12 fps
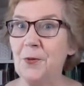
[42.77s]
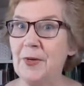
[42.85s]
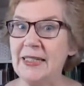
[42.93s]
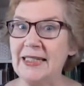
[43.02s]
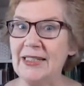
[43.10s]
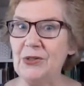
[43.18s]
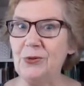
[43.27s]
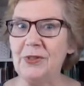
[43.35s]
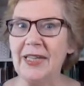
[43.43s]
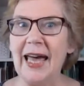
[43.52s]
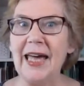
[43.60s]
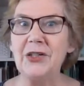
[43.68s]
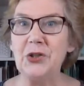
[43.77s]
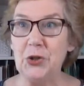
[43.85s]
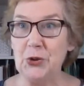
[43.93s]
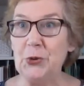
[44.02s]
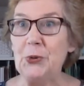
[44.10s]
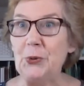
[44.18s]
we're still glad
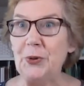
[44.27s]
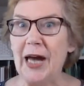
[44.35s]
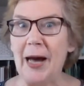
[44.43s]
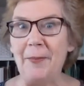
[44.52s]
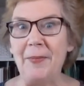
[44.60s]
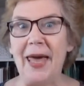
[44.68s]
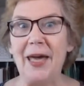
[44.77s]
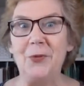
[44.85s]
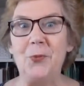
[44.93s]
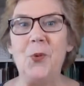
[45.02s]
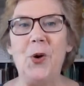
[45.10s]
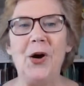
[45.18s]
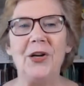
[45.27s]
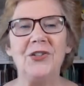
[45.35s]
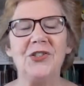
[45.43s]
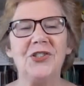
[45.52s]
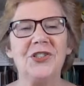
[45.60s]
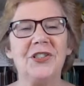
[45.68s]
you could come and
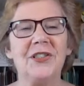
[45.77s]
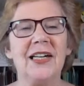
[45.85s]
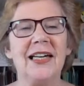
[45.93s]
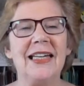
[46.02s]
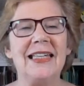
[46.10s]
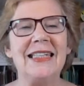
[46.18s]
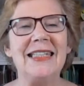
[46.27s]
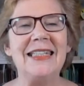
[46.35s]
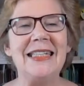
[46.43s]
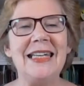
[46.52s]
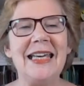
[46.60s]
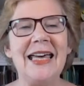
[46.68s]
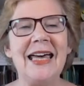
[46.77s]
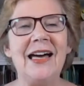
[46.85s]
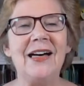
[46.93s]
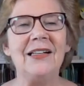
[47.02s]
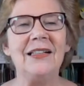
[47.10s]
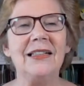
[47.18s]
watch.
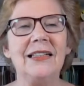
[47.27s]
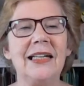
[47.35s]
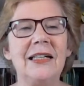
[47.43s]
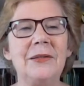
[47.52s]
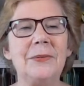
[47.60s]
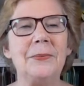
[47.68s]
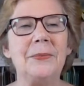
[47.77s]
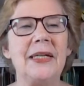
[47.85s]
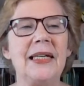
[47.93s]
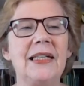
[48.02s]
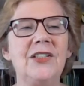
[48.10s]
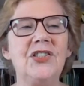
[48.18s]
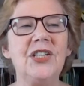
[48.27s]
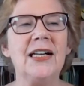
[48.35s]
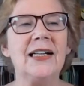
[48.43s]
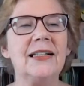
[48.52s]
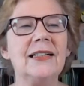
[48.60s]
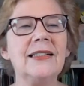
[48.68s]
Now, let me
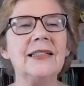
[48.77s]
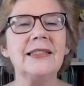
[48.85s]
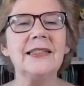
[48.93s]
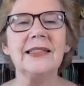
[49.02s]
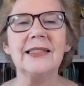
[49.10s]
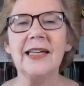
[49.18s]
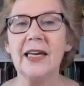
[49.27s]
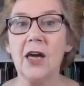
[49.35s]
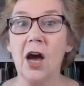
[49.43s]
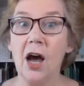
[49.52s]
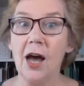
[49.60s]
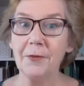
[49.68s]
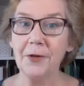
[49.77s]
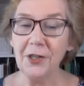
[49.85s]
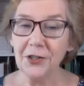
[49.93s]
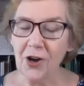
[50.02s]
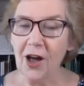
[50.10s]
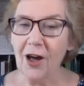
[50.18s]
just see. I'm going
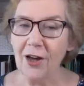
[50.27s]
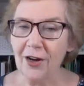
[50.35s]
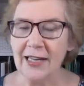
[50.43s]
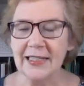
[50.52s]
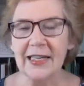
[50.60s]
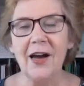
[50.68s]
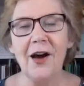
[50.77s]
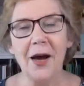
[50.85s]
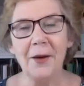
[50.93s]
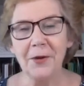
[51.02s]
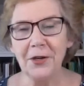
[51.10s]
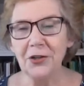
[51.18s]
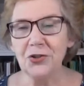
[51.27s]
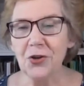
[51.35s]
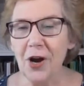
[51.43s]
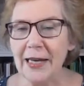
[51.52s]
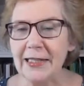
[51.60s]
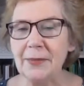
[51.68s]
to try, hi guys, I'm going to
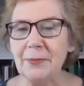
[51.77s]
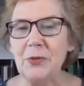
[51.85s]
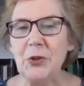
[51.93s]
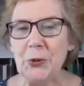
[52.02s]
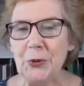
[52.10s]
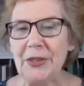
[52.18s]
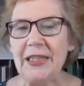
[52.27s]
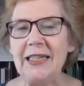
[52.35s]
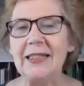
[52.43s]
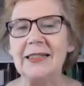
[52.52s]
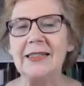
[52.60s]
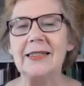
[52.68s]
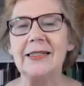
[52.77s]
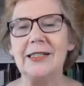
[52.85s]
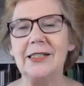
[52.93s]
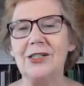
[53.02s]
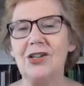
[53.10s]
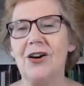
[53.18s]
try some new things
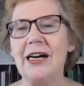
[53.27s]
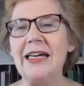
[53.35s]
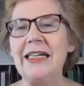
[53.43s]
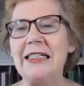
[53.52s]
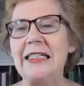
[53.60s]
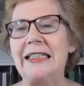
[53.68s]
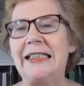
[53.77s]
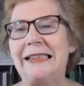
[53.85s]
tonight.